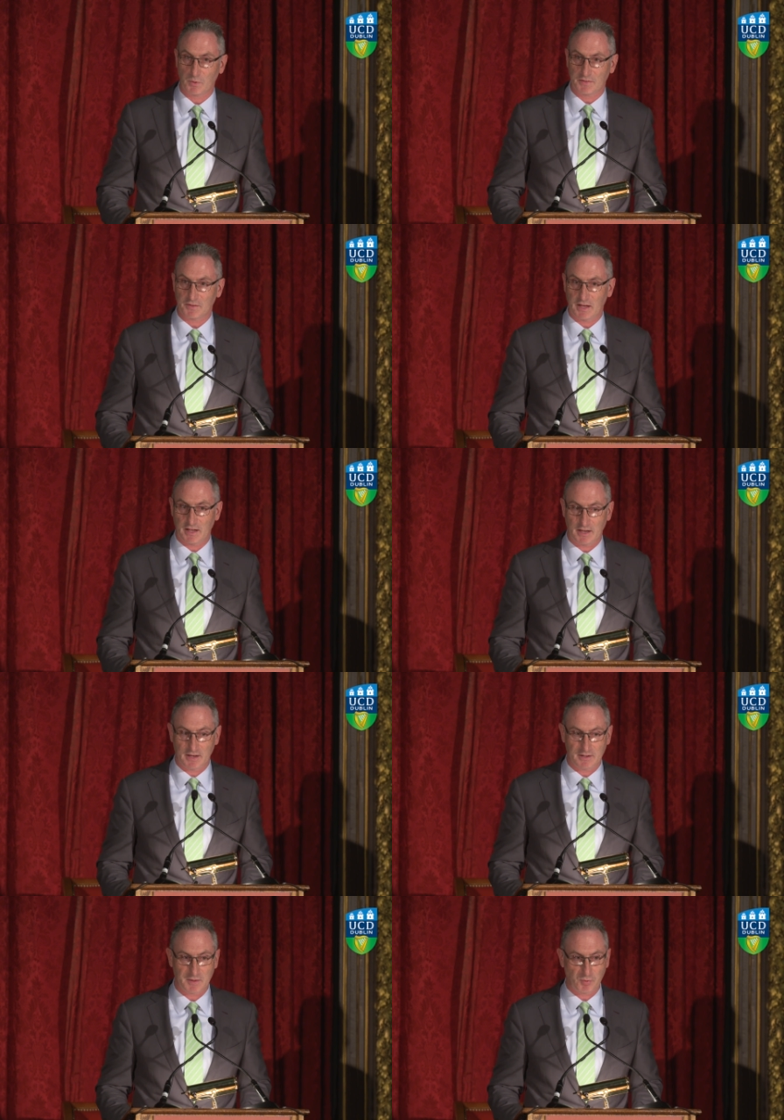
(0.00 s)
with
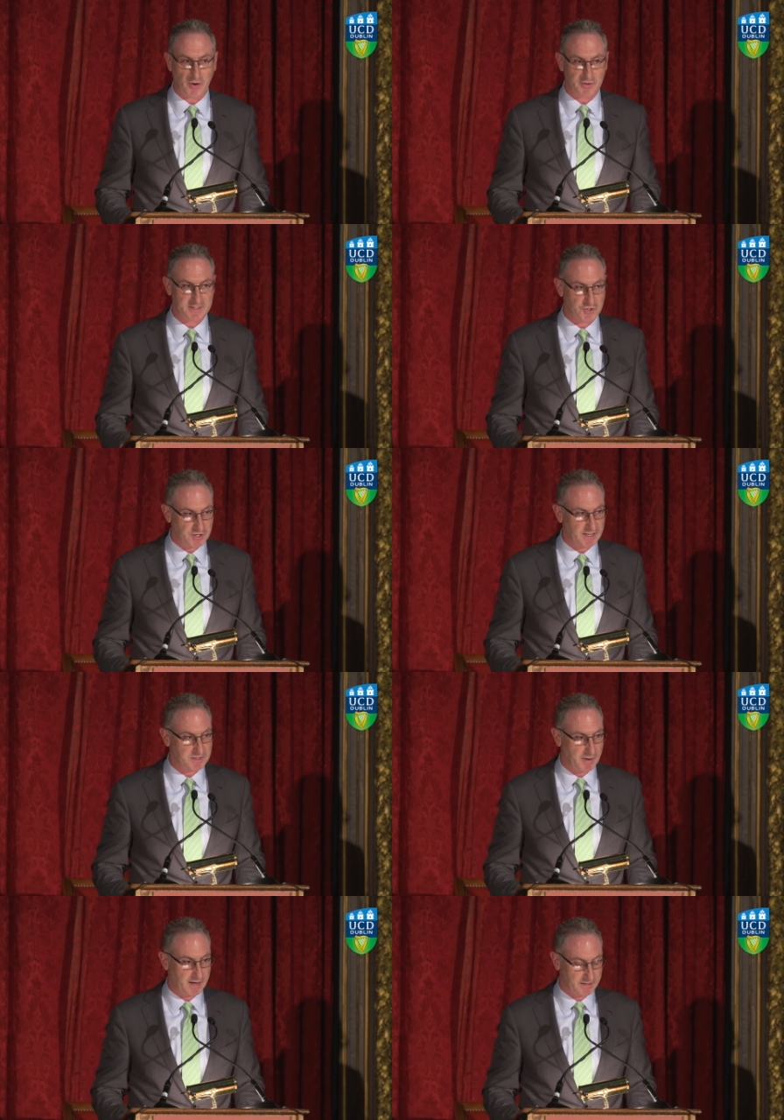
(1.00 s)
the progress that she
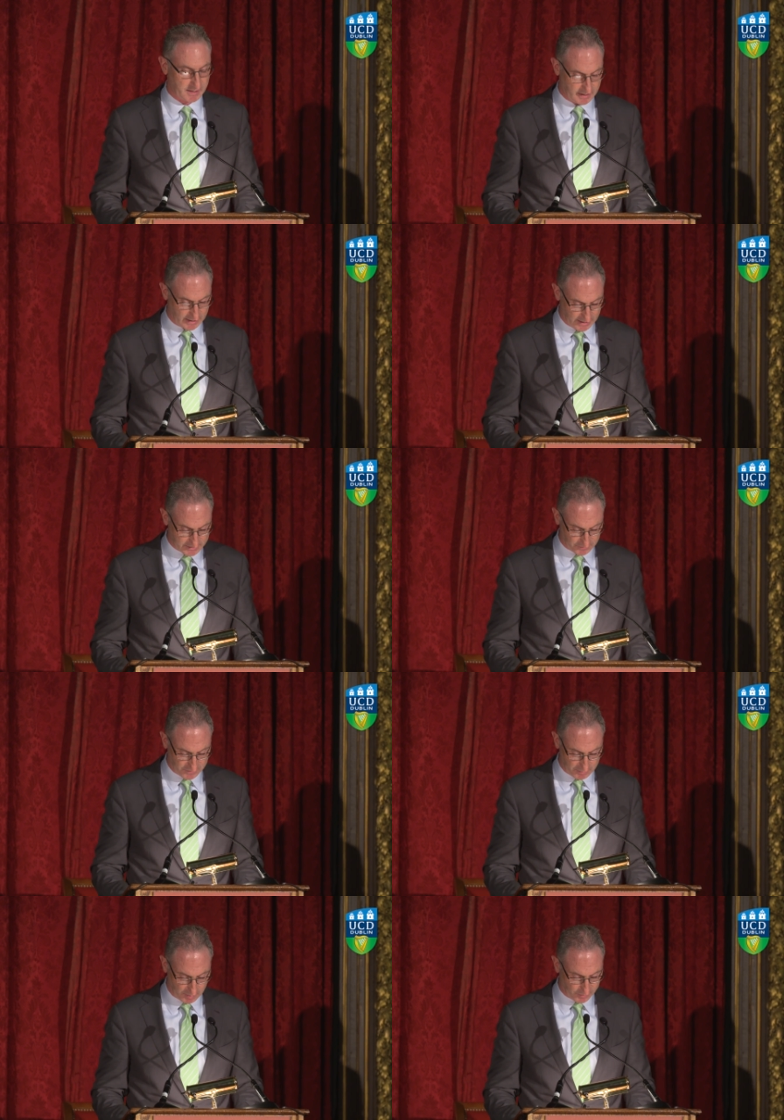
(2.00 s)
has made as a
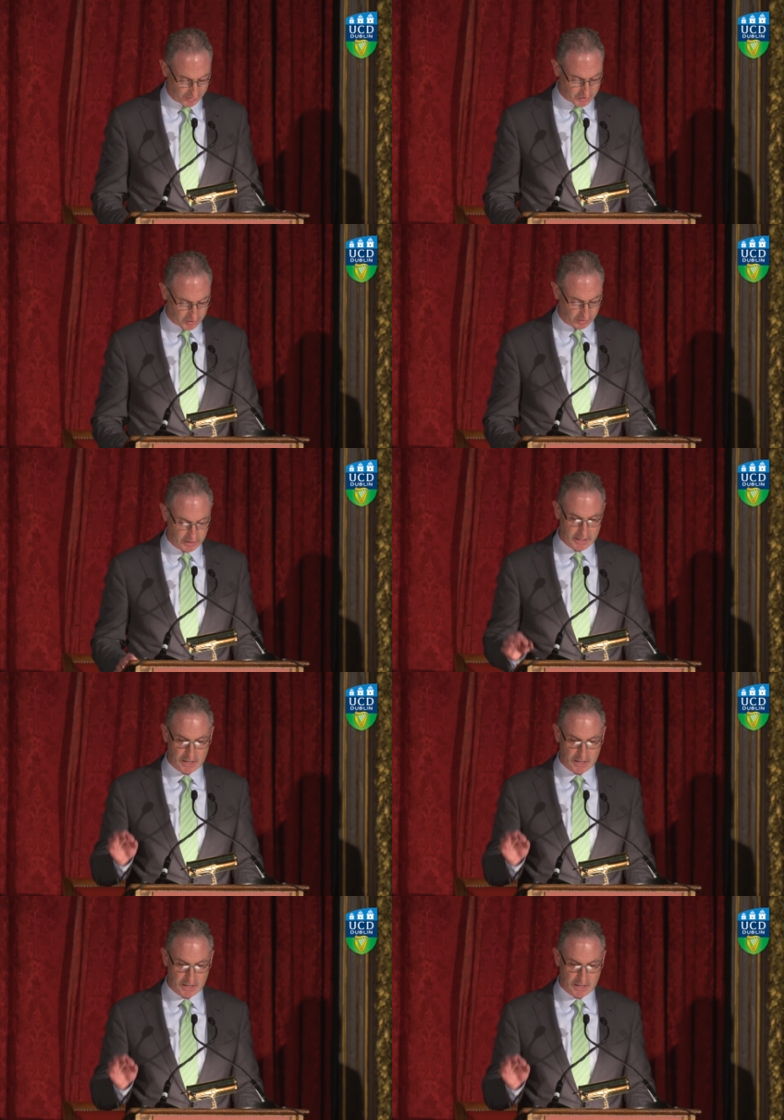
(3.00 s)
female professional,